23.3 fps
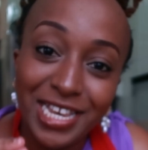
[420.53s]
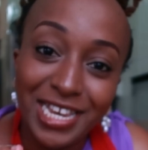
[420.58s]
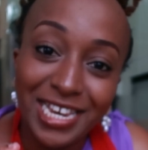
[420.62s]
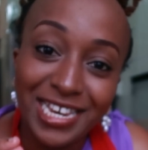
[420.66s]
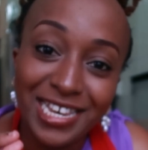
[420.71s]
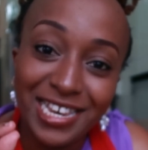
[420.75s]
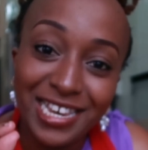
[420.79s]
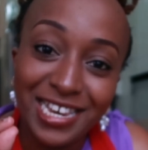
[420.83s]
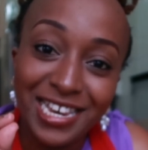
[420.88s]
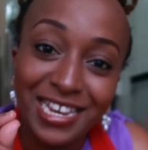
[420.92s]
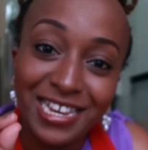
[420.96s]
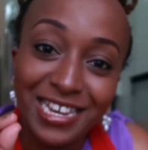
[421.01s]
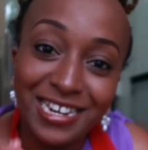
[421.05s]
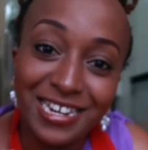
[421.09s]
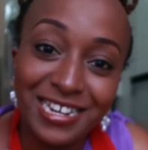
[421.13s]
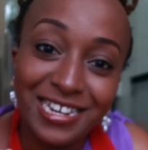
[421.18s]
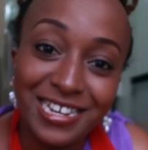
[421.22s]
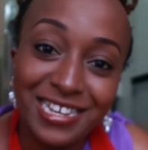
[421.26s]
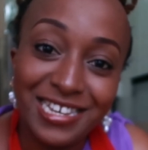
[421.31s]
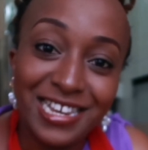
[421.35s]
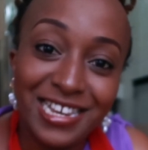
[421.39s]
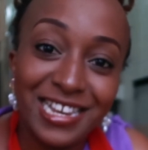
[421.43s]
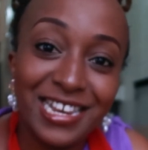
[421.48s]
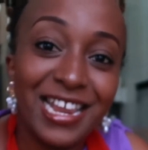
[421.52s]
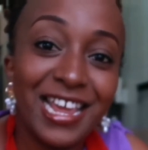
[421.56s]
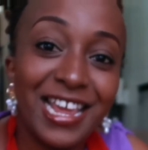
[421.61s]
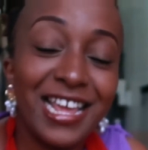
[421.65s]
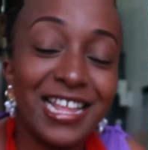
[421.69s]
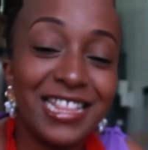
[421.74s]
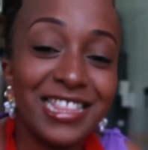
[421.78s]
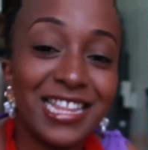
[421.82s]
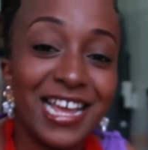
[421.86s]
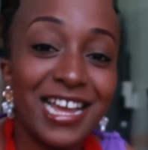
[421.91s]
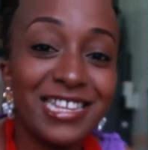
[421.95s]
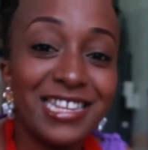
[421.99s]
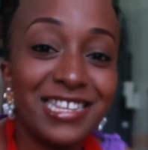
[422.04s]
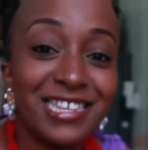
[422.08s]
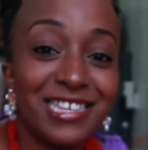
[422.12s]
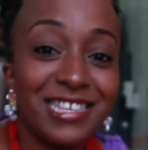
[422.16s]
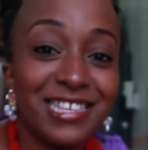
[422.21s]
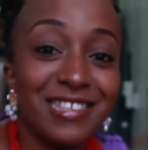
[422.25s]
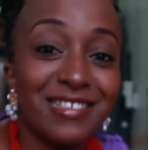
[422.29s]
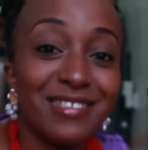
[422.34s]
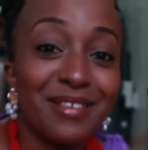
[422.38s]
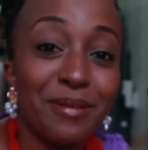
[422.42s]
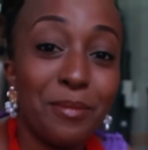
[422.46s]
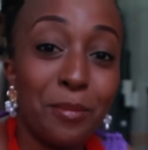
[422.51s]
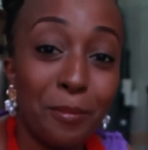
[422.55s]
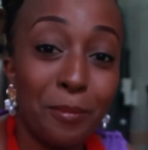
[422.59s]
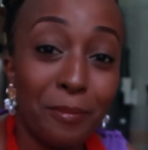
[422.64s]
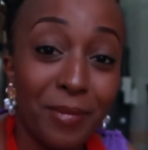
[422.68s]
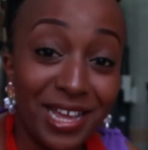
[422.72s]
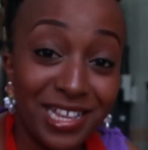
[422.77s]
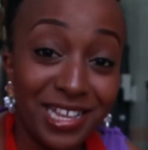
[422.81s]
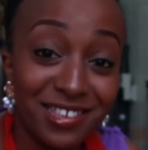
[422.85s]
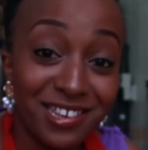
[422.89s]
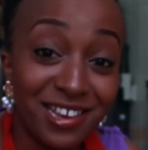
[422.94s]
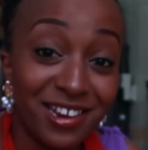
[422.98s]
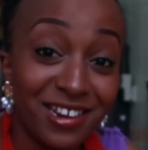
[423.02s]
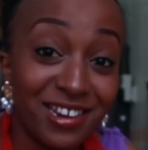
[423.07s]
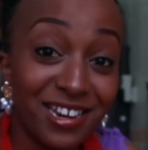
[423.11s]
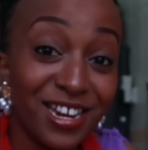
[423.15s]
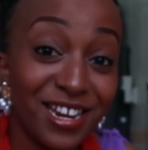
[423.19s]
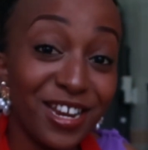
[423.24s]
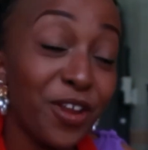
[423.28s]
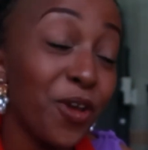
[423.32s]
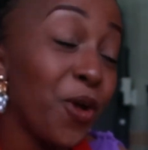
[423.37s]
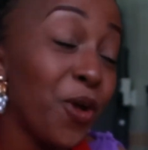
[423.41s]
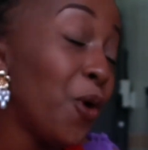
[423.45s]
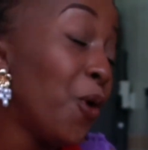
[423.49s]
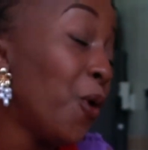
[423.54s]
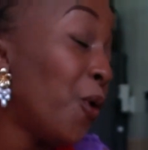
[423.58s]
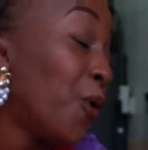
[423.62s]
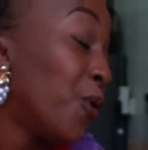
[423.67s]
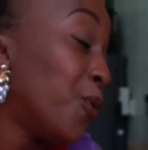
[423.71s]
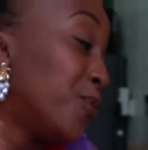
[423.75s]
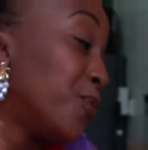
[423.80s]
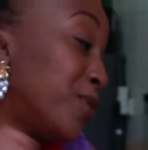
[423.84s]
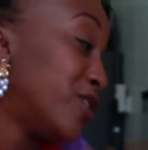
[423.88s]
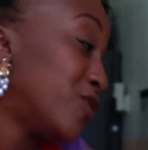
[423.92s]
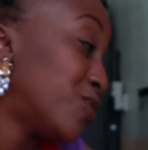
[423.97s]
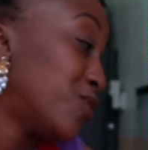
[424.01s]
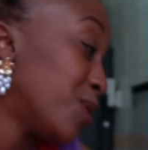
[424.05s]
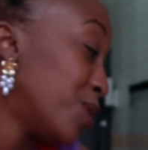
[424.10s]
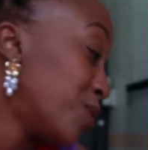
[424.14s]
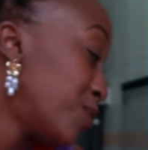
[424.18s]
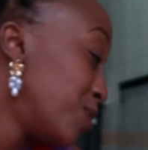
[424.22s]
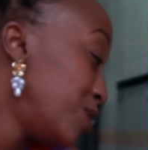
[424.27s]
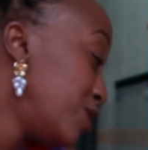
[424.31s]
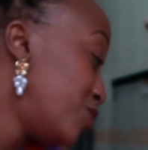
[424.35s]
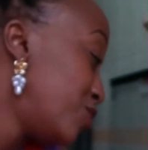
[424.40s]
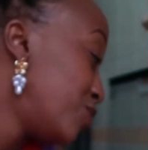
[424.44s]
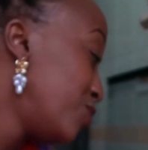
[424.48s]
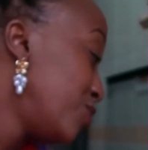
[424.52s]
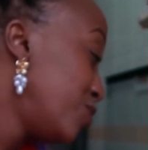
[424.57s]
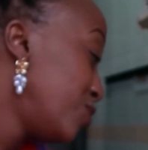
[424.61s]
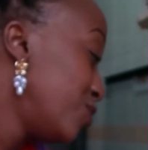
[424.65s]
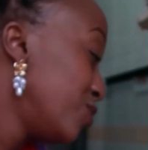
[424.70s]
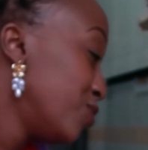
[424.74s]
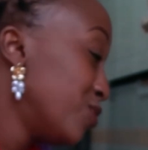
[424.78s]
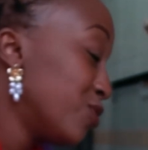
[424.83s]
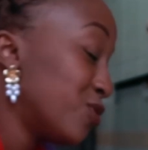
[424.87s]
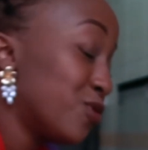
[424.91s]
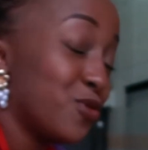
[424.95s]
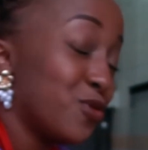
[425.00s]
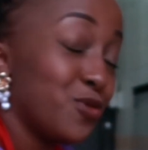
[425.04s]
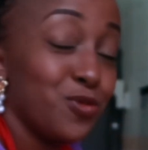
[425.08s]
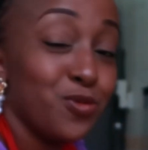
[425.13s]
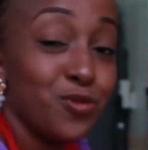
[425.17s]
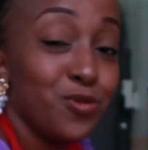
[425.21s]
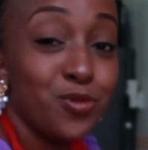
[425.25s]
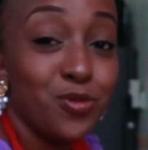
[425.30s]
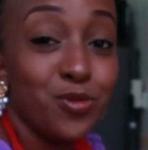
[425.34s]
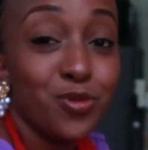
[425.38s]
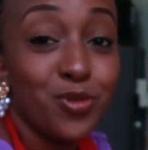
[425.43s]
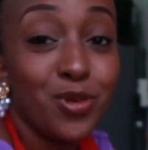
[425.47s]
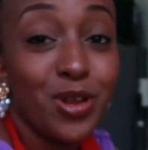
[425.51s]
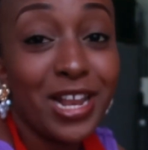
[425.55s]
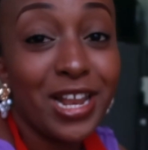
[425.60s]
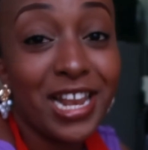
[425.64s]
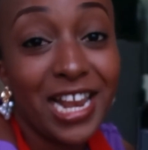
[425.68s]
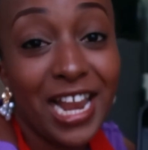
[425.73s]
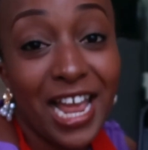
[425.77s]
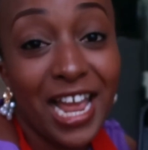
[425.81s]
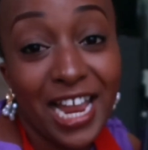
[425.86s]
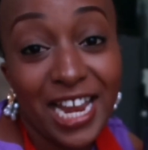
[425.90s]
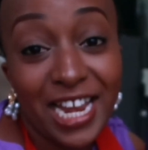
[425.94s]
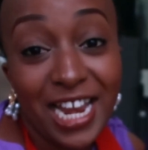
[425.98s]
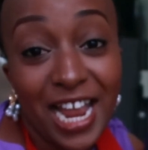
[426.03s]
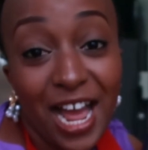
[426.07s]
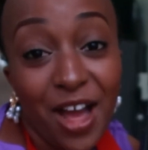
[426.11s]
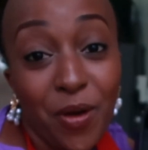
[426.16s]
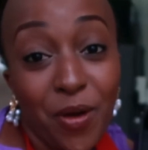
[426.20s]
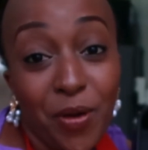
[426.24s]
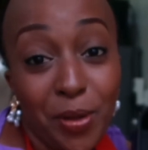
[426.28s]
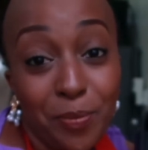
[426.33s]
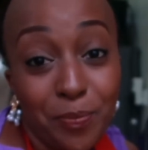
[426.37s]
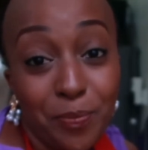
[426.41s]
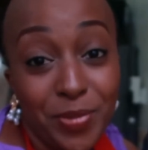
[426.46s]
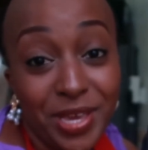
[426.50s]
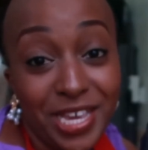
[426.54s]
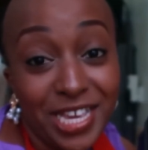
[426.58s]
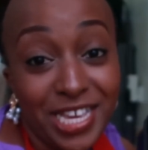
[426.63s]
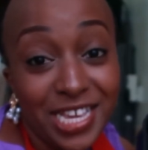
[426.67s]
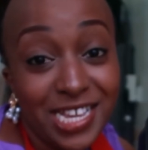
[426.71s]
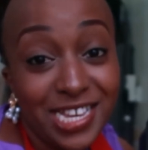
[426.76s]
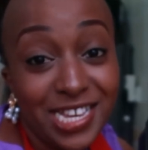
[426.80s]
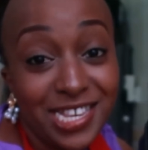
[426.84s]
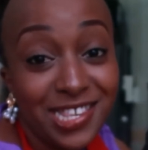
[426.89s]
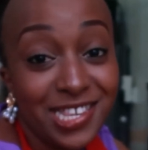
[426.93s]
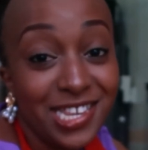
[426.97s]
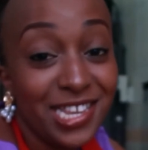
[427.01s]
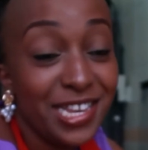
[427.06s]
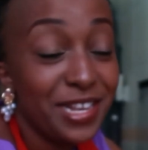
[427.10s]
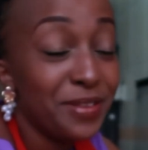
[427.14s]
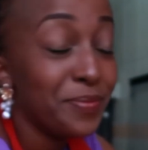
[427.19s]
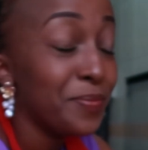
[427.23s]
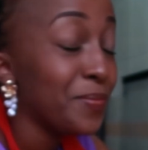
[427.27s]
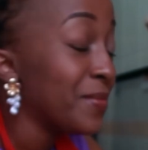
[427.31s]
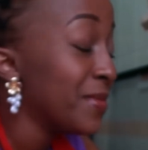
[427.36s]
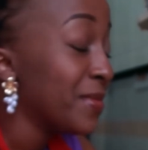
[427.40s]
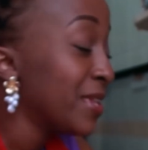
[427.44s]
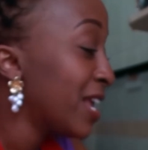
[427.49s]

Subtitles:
little ingredient, and that is margarine, which we're going to use to line our baking tin.